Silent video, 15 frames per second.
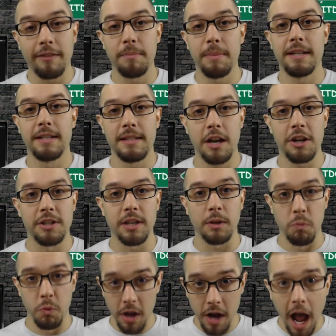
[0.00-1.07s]
Everybody's there. She's
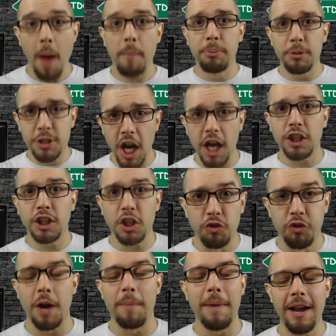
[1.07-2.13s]
like, well, then I'll protect the
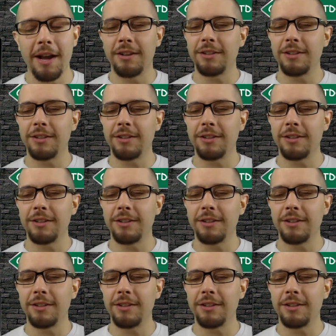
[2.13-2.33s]
crypt.